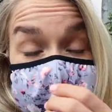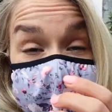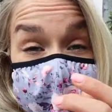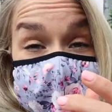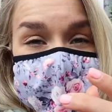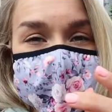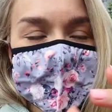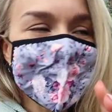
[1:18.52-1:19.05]

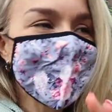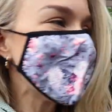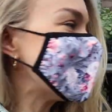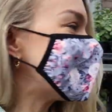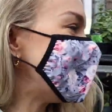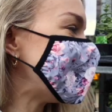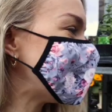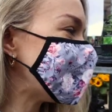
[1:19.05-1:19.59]
type,
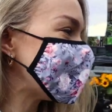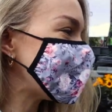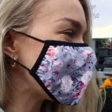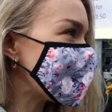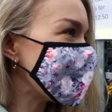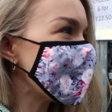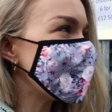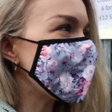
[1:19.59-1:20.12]
there's literally
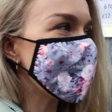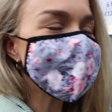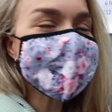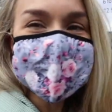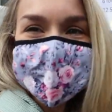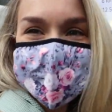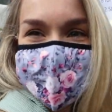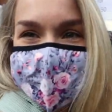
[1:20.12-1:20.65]
three or four
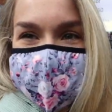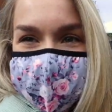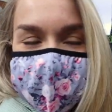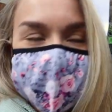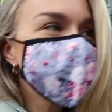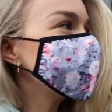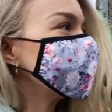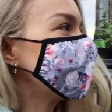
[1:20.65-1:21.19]
different
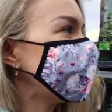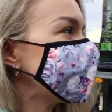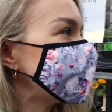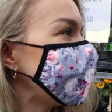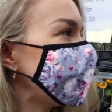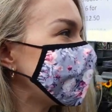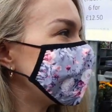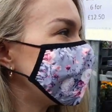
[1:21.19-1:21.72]
herbs. So there's
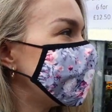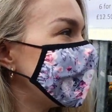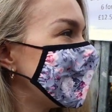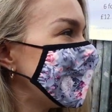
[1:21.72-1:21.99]
like a